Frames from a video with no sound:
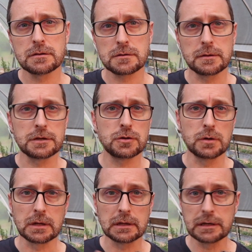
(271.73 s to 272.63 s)
so that
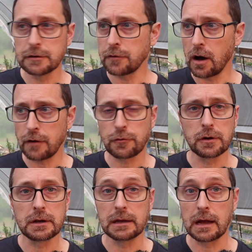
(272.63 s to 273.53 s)
you can live off
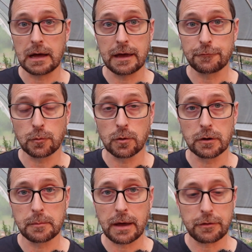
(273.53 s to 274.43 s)
grid and not have to
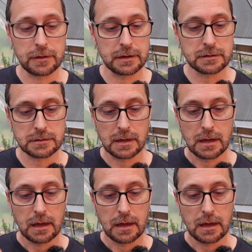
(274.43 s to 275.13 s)
worry about things,